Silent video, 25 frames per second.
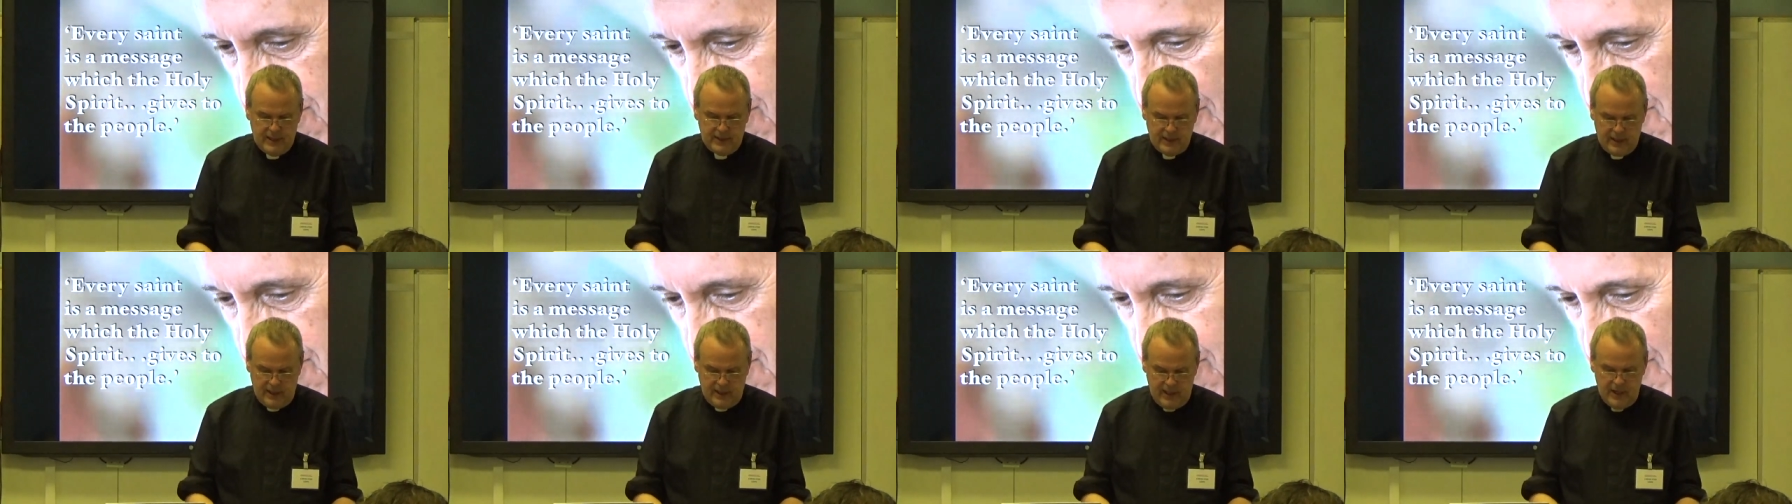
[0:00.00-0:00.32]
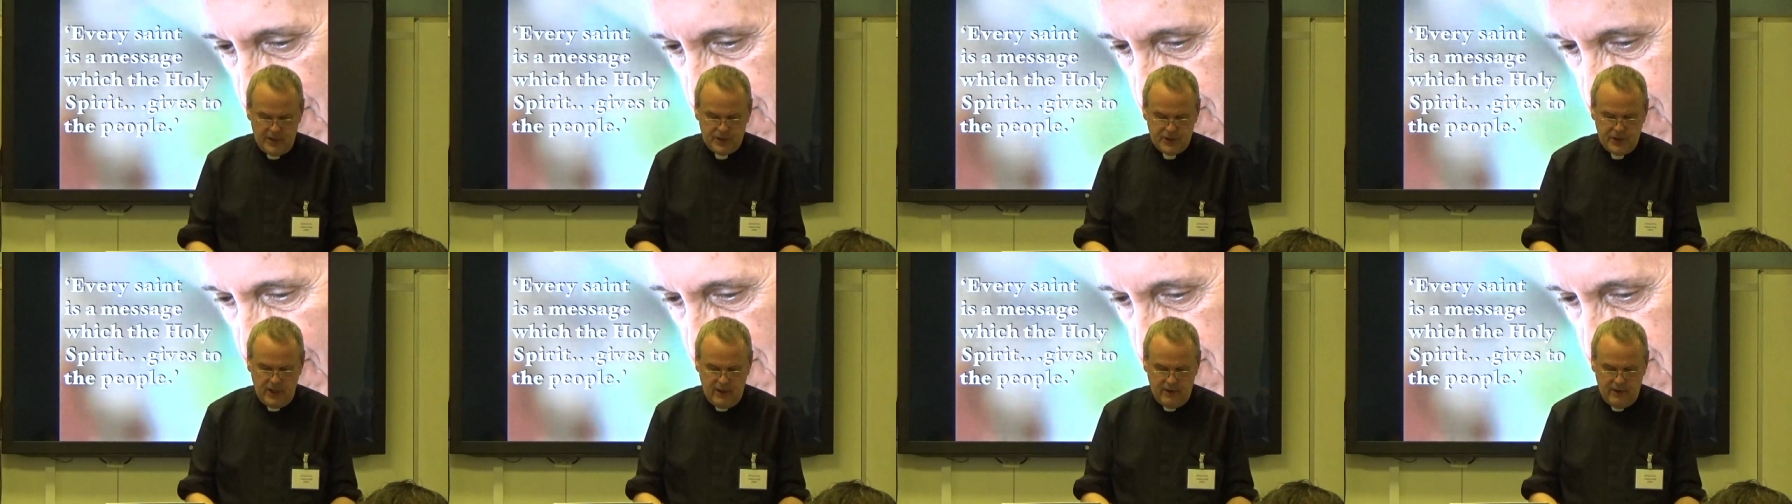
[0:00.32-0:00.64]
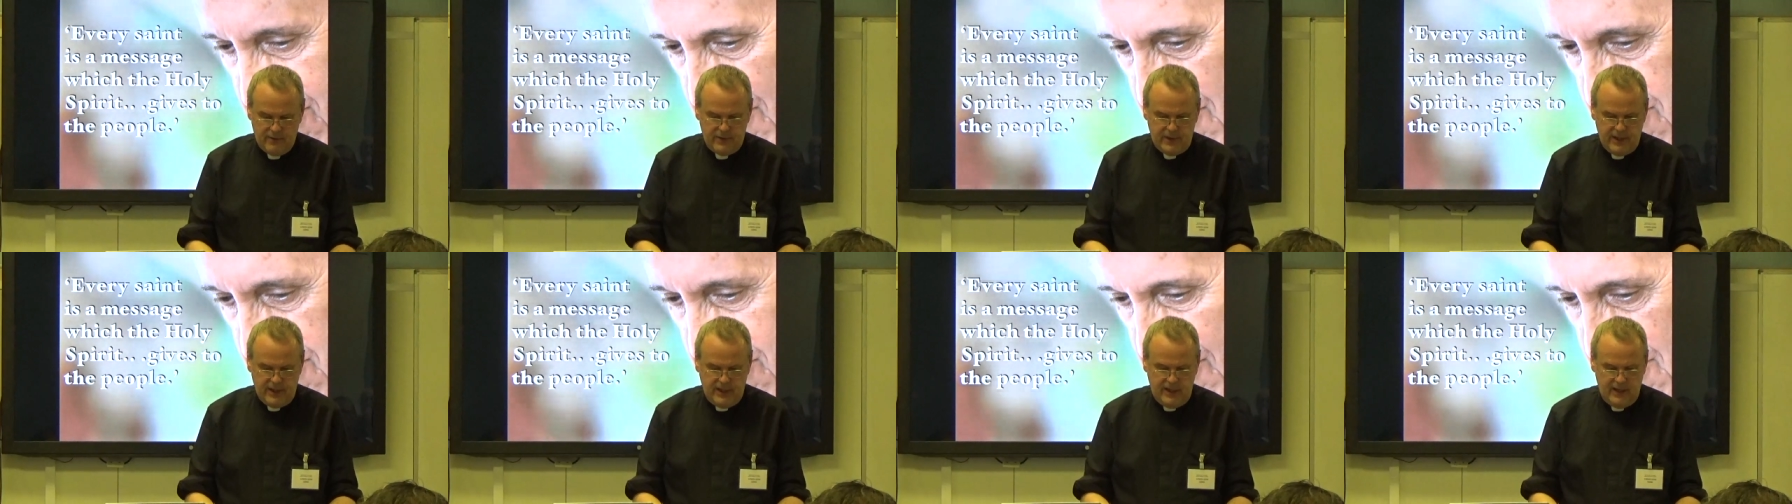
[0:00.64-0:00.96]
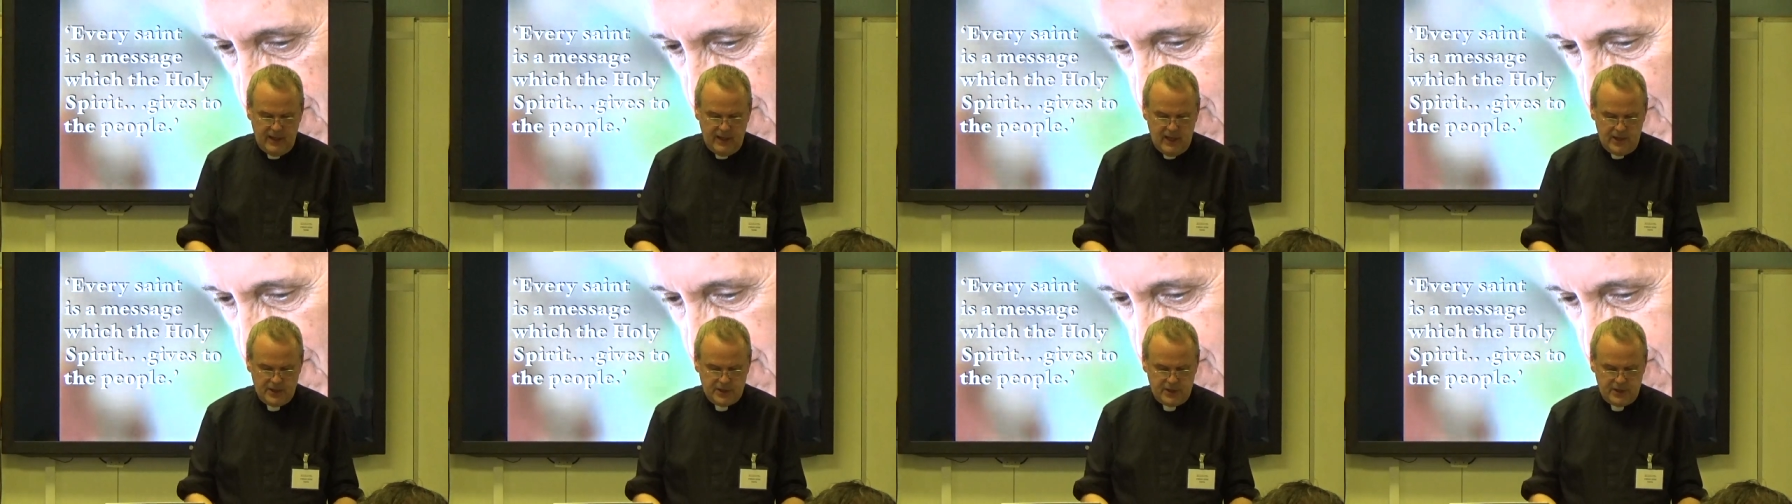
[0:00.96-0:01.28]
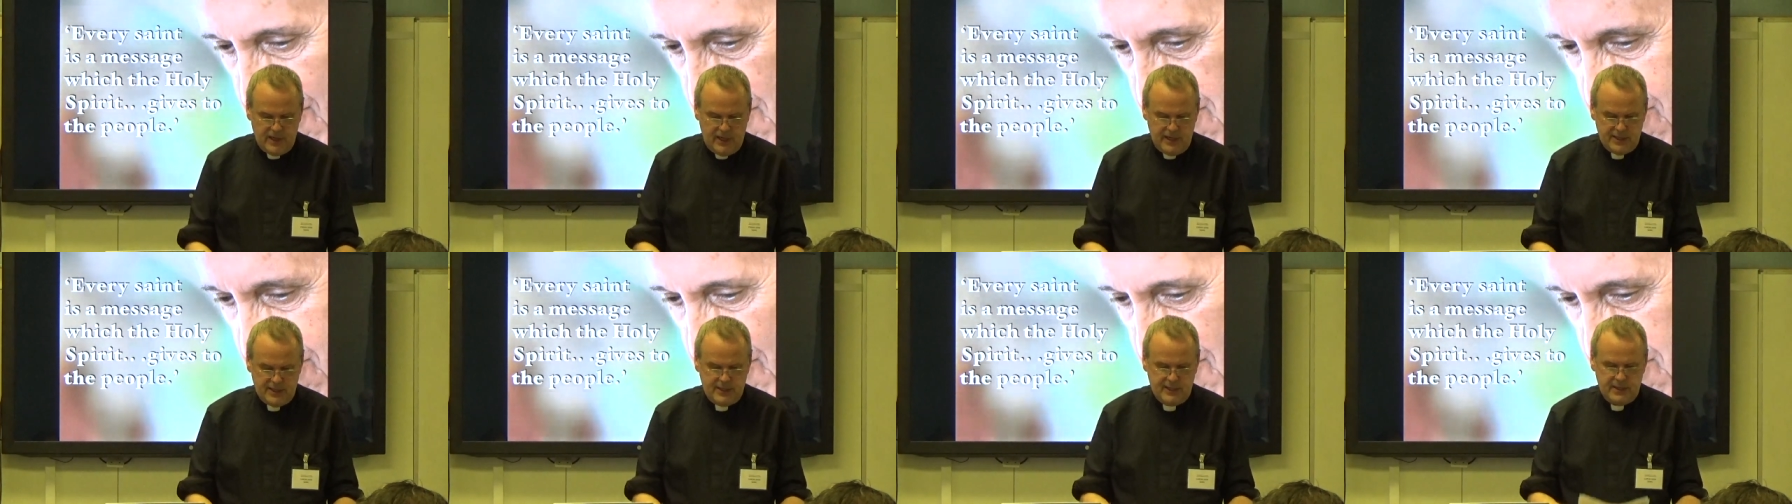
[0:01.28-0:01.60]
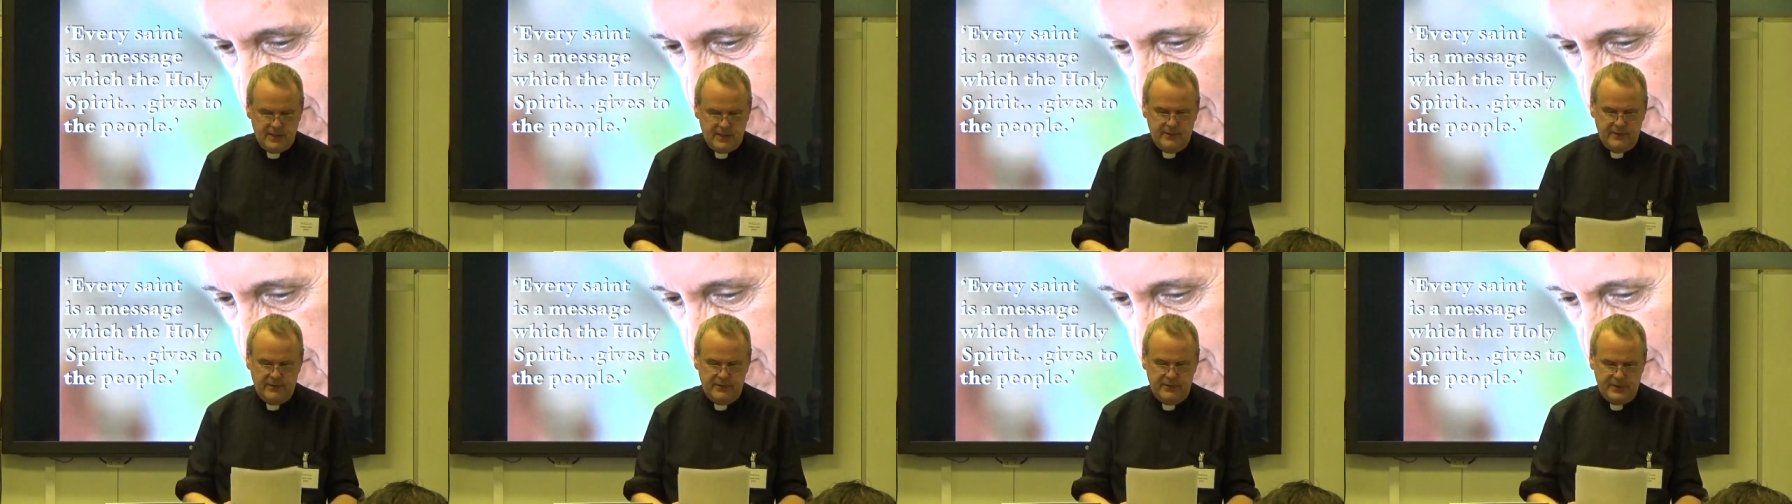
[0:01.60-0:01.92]
the clergy of the
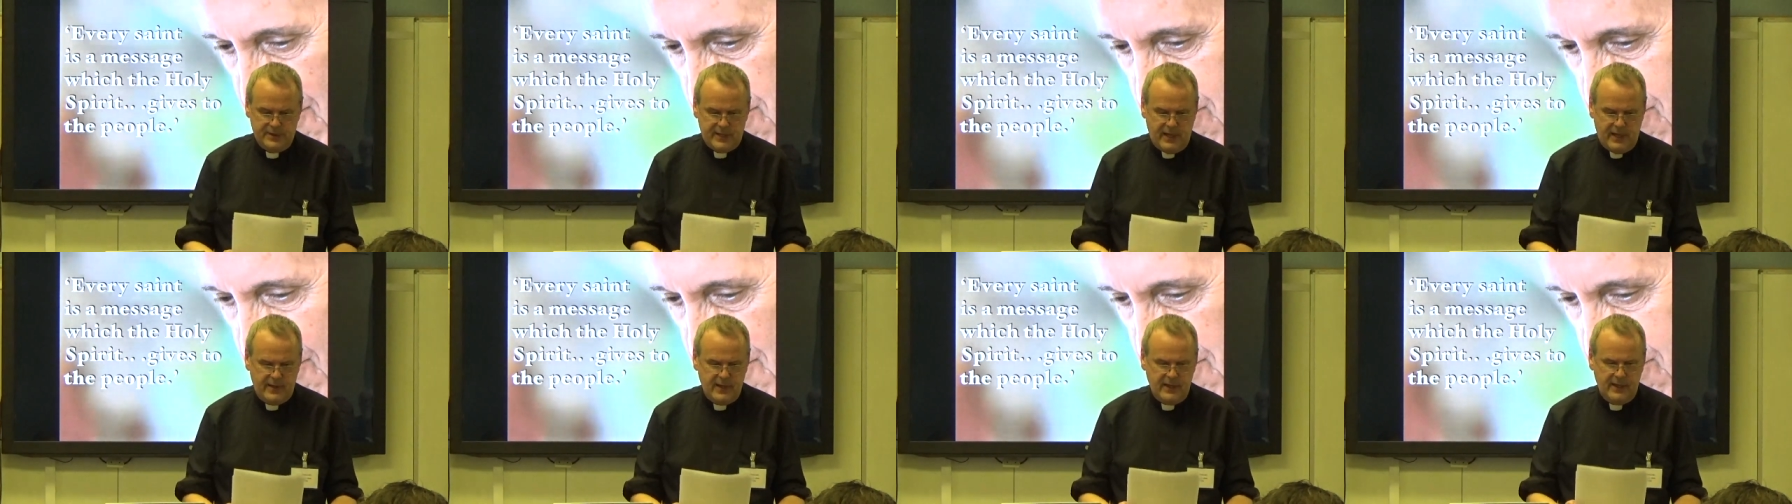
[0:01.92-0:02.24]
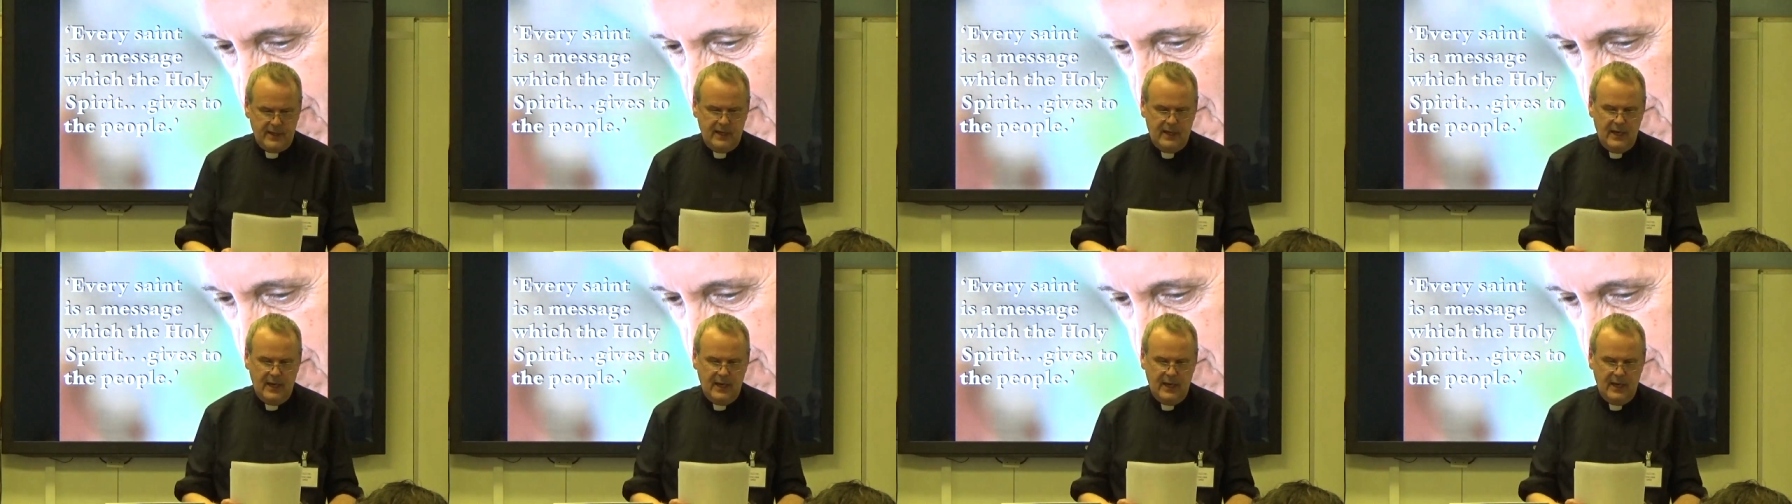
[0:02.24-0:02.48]
Archdiocese of Southwark,